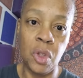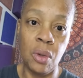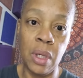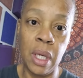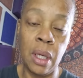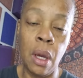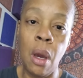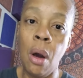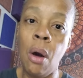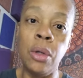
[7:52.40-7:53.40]
Okay,
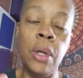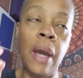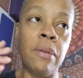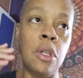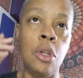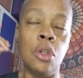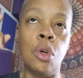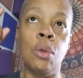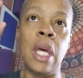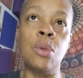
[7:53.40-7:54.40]
all you have, you know,
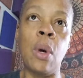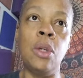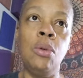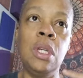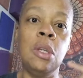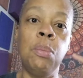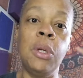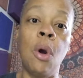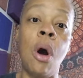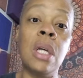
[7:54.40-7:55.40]
so that's why you need to
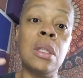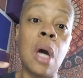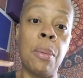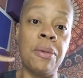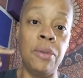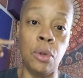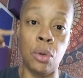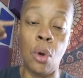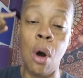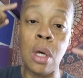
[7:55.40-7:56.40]
be on top of your
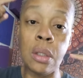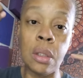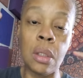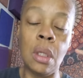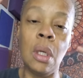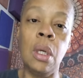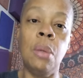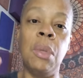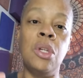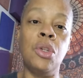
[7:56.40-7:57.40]
thoughts.
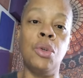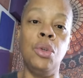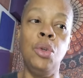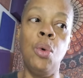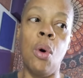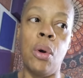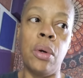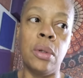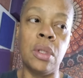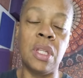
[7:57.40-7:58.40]
Make sure you
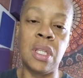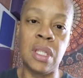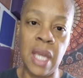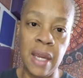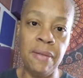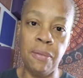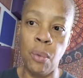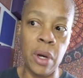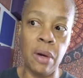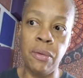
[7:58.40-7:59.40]
are safe
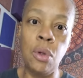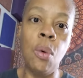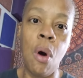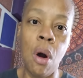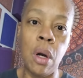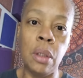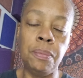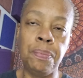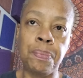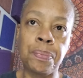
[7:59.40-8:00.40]
wherever you are.
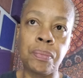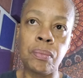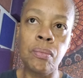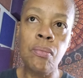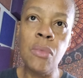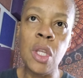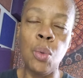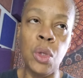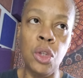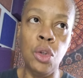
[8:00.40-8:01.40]

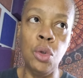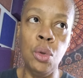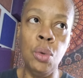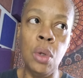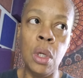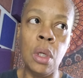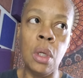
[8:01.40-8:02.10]
When you